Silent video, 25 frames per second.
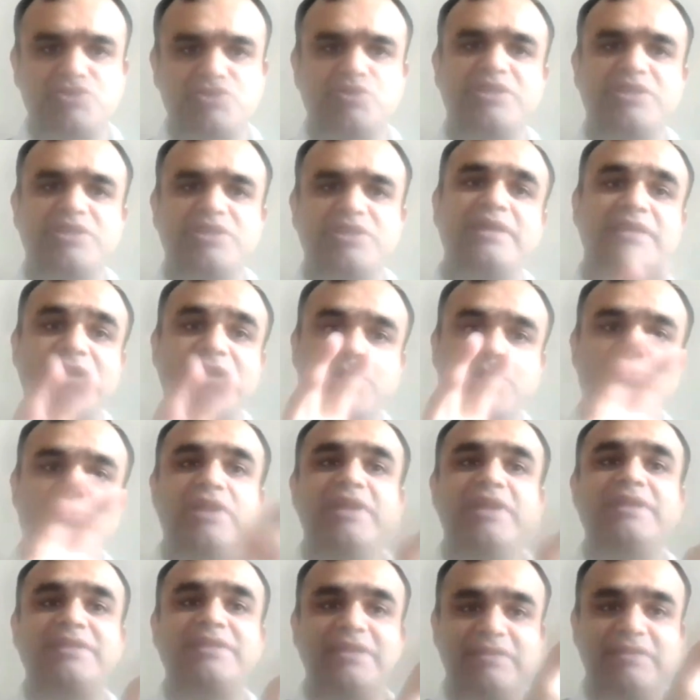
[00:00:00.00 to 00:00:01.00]
So they are
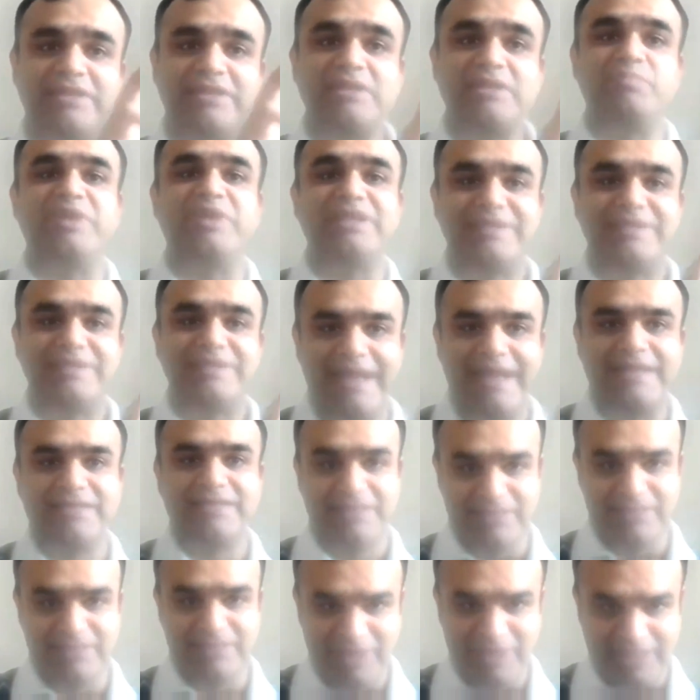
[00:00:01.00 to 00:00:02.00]
regulated keeping
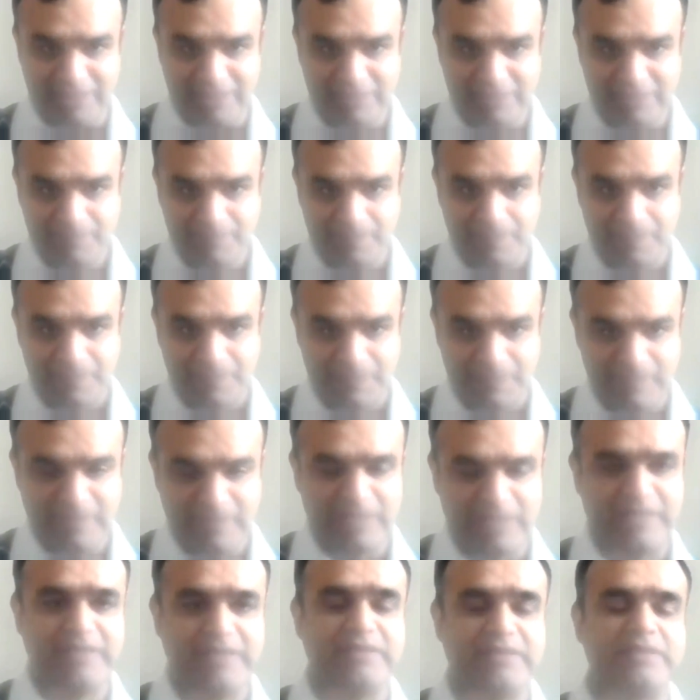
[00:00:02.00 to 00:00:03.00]
that in mind,
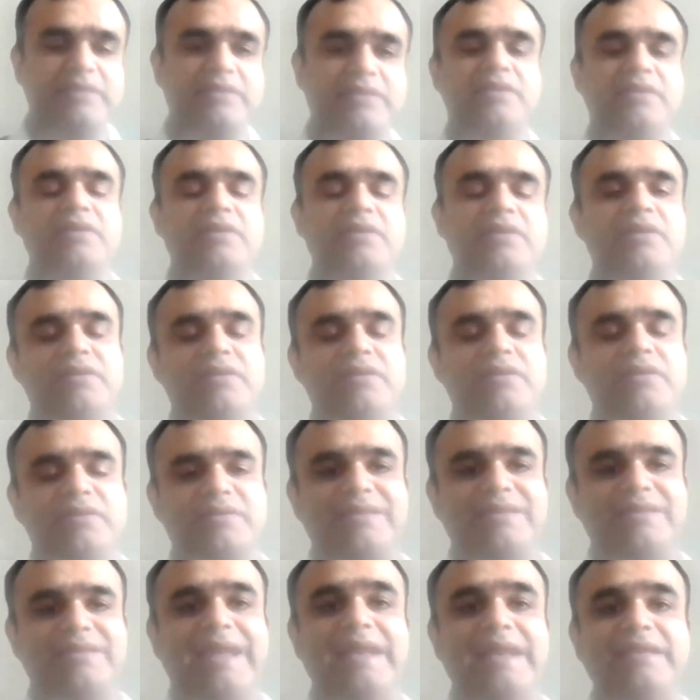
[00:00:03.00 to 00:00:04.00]
right?
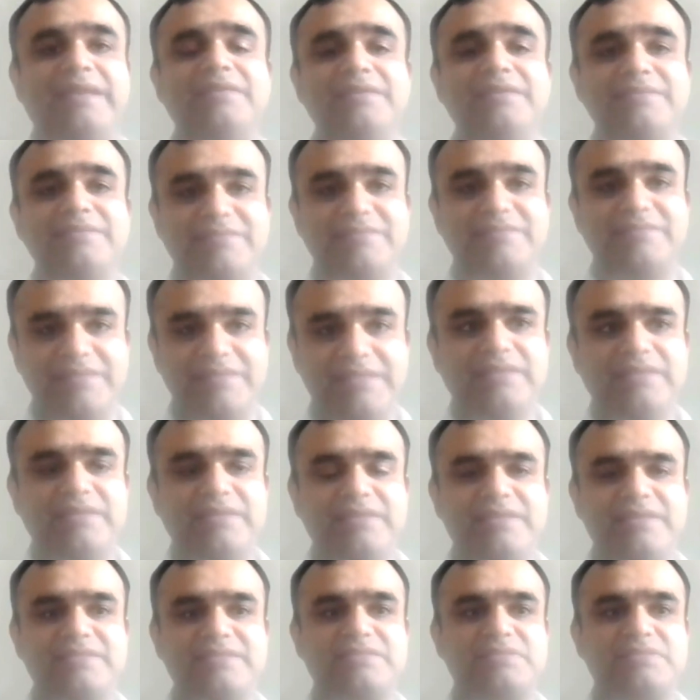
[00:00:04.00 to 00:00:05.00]
Category
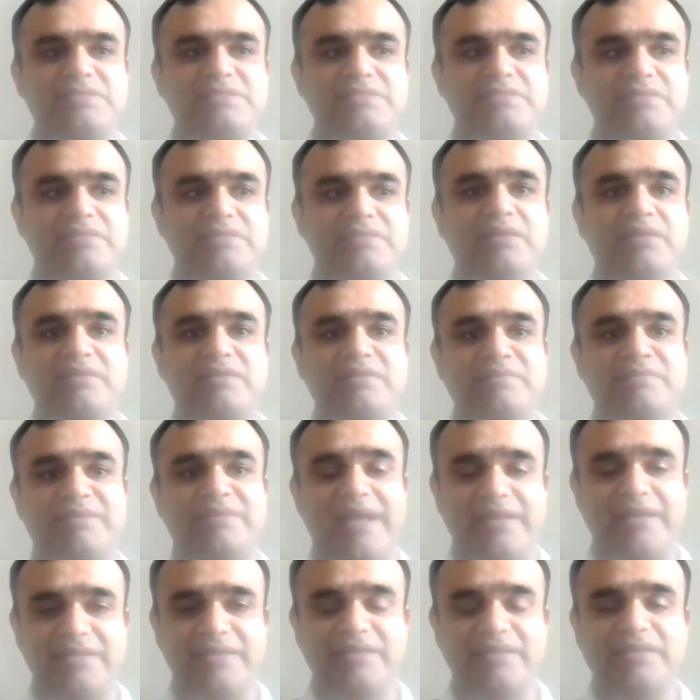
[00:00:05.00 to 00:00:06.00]
3 is the
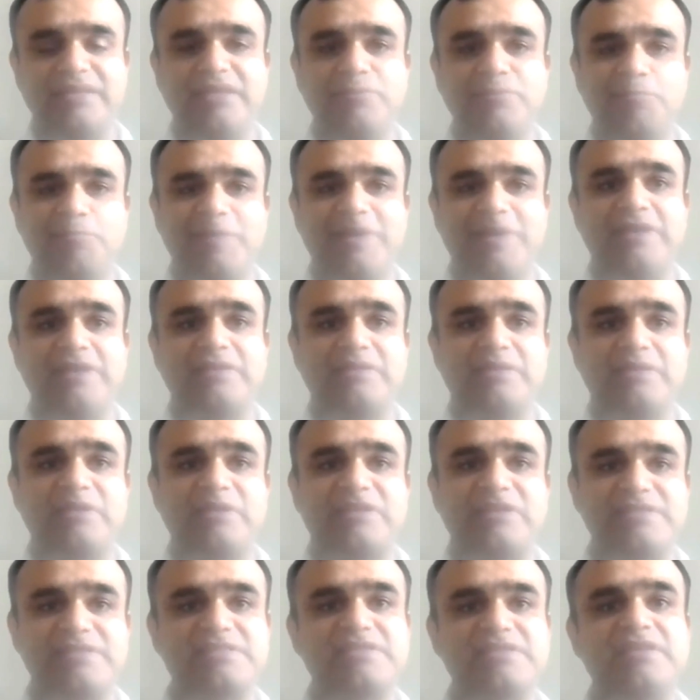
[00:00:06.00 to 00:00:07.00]
category where
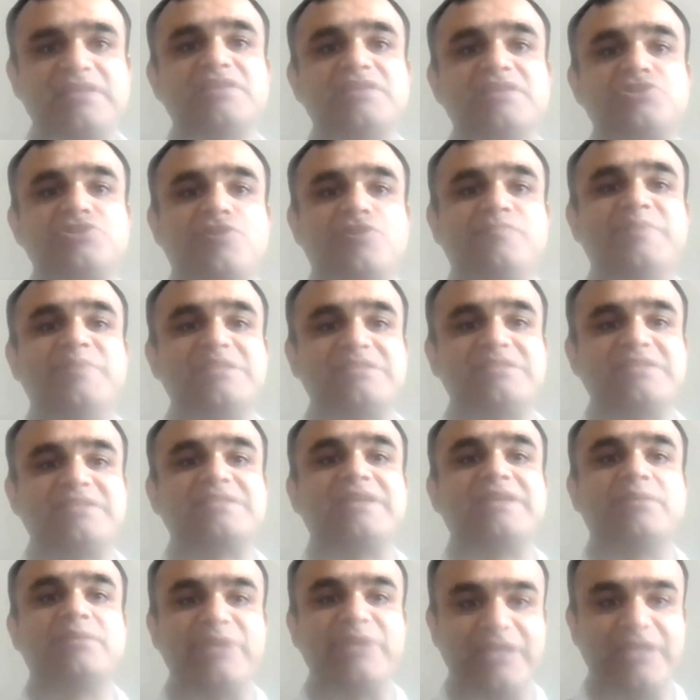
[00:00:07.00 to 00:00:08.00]
the riskiest of
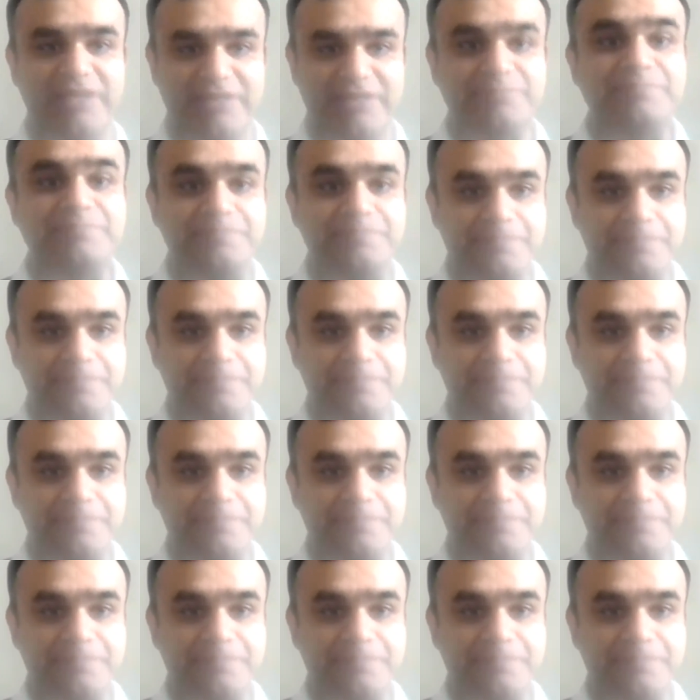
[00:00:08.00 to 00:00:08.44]
business can be done.